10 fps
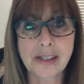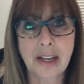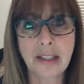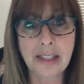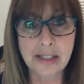
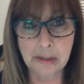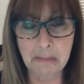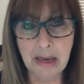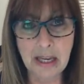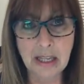that I need to
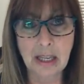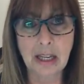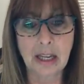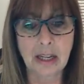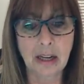make
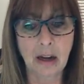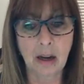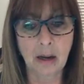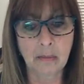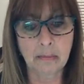and
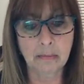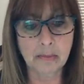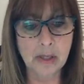um,